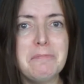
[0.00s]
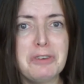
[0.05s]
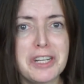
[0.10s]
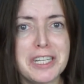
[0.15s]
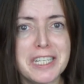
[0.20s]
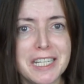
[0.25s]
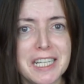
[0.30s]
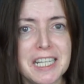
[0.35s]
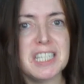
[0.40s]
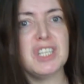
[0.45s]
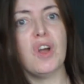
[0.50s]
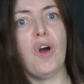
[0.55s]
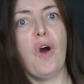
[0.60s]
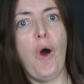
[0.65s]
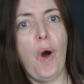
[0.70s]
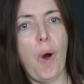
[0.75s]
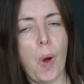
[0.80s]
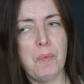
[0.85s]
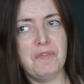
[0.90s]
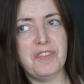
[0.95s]
British,
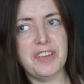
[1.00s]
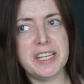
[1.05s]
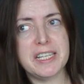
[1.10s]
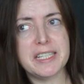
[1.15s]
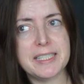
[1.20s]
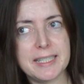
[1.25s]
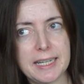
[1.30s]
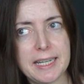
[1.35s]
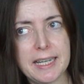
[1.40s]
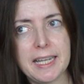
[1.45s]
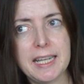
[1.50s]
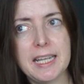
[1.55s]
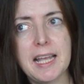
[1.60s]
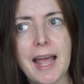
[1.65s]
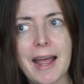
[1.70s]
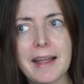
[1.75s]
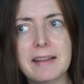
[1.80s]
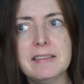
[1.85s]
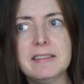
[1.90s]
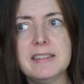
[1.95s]

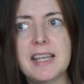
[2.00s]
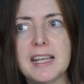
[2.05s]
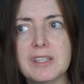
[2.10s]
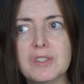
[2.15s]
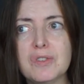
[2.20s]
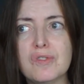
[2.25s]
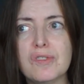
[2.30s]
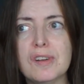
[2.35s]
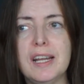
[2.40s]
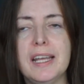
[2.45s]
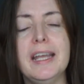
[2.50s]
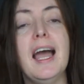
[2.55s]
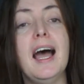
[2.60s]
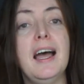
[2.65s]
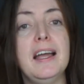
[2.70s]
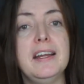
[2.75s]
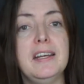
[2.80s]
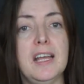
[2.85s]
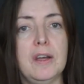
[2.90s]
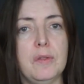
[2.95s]
obviously, ancestrally,
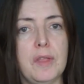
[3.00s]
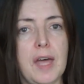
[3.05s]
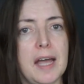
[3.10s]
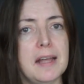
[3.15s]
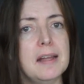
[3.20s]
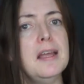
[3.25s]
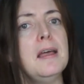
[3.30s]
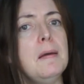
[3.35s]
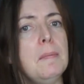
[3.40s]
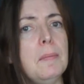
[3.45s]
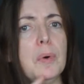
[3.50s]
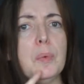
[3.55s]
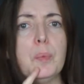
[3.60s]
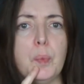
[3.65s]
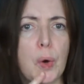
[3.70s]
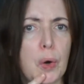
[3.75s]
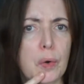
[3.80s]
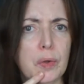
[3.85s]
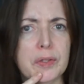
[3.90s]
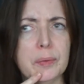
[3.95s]
I know that.
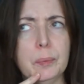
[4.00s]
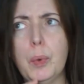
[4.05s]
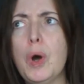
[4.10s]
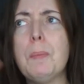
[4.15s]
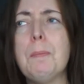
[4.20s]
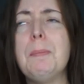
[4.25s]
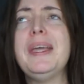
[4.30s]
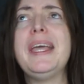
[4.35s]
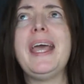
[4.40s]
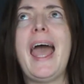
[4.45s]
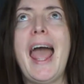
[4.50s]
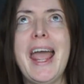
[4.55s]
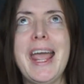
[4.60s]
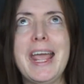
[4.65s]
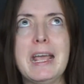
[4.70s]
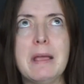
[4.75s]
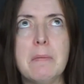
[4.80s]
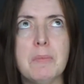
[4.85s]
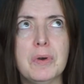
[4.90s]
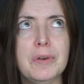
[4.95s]
But what, what
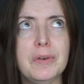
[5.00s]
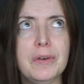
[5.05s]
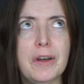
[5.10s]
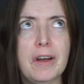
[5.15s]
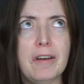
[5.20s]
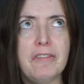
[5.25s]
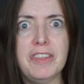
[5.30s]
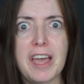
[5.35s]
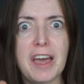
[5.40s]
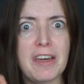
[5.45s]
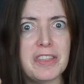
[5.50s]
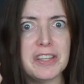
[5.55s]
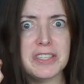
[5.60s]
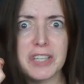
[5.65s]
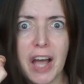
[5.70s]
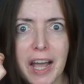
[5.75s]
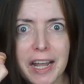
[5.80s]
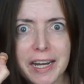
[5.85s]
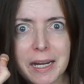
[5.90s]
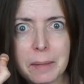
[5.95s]
became of the other
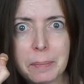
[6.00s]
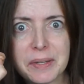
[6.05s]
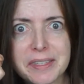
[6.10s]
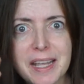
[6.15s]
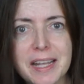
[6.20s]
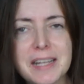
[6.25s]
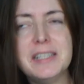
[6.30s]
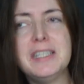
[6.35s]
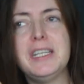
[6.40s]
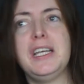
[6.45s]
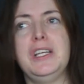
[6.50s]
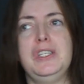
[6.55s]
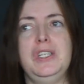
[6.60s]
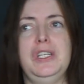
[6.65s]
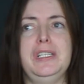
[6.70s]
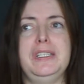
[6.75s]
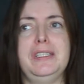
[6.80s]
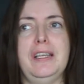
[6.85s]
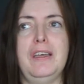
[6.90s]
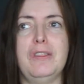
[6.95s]
tiny
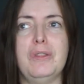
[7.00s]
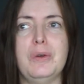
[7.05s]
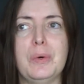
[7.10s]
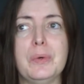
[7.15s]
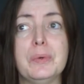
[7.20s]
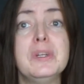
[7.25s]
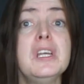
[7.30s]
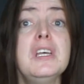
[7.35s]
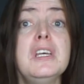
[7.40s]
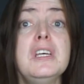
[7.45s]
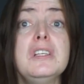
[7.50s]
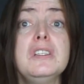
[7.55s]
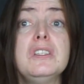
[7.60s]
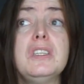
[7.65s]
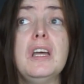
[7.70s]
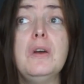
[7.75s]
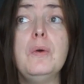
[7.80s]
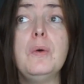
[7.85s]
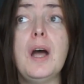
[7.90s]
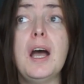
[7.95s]
percentages, I thought.
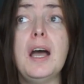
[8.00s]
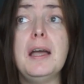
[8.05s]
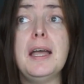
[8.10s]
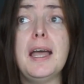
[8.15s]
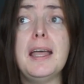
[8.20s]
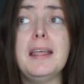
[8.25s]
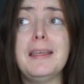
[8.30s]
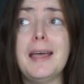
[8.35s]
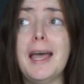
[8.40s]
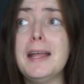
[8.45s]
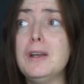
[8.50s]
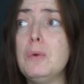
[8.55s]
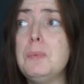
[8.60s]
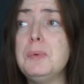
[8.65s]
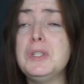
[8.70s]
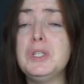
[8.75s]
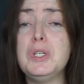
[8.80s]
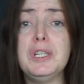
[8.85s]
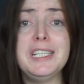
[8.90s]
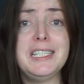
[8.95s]
So uh, an
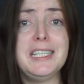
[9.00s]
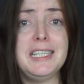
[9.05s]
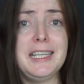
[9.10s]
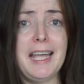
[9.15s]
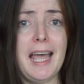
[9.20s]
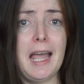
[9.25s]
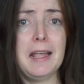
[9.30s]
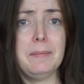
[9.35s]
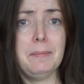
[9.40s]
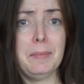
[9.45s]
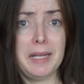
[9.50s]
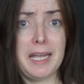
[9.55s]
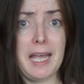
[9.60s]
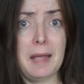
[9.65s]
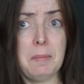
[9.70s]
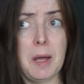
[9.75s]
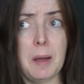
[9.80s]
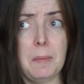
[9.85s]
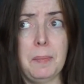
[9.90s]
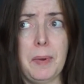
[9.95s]
opportunity came,
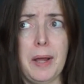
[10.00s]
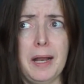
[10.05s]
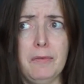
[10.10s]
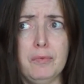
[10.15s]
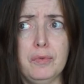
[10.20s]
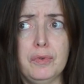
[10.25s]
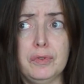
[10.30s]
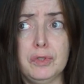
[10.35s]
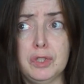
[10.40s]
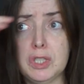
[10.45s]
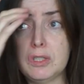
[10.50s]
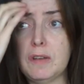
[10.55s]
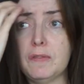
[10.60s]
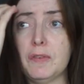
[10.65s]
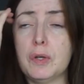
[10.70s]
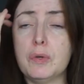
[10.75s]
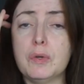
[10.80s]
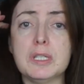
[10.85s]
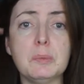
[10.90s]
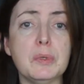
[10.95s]
came up just
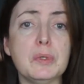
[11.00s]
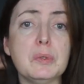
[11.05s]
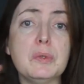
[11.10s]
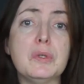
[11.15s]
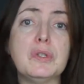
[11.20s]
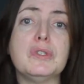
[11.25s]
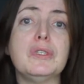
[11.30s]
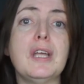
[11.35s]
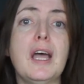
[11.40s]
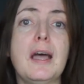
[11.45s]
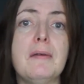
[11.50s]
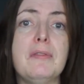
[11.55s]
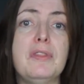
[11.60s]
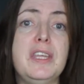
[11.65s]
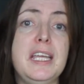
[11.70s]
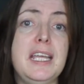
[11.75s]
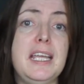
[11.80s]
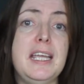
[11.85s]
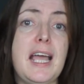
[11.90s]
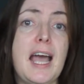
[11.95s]
over Christmas because uh,
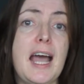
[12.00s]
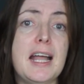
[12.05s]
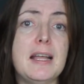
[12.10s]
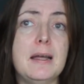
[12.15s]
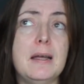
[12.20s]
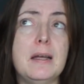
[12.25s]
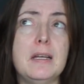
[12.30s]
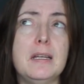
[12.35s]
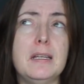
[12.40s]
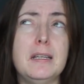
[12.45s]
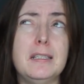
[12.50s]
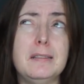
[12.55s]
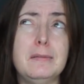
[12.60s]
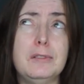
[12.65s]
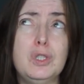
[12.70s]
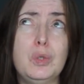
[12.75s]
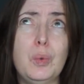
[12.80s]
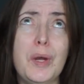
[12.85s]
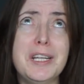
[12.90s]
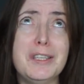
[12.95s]
the uh,
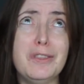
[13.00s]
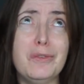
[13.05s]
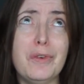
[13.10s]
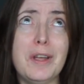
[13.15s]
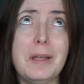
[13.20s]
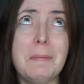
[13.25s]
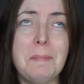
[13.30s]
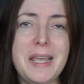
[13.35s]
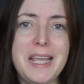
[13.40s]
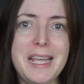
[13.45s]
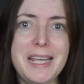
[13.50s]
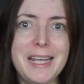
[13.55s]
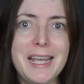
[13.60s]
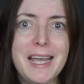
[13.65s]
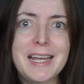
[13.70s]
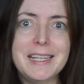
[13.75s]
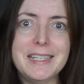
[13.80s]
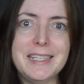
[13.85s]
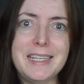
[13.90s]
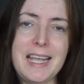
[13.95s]
23andMe
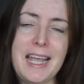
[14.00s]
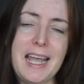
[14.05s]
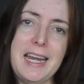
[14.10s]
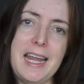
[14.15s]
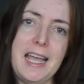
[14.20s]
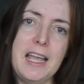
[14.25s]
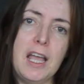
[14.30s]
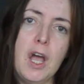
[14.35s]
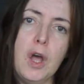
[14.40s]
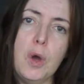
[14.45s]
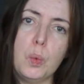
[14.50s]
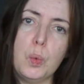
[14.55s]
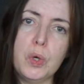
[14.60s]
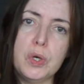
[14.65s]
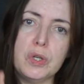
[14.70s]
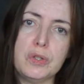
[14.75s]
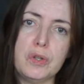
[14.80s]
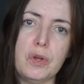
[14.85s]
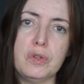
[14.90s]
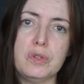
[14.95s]
DNA
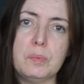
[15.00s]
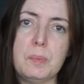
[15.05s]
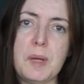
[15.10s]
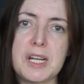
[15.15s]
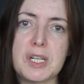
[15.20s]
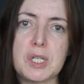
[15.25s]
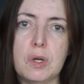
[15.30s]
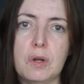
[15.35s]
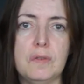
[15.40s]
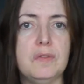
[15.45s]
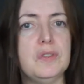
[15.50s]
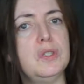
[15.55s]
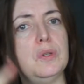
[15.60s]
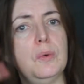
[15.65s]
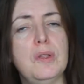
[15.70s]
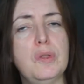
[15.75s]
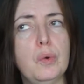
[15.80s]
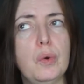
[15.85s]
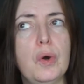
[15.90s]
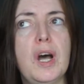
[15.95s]
was on special offer.
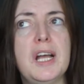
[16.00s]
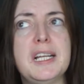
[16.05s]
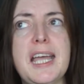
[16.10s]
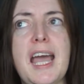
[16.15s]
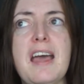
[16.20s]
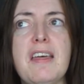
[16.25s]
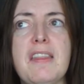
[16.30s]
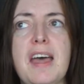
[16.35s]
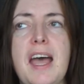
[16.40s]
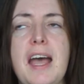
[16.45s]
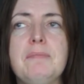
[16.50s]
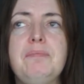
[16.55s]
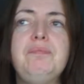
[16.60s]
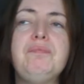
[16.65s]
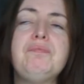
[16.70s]
So I thought, I get that.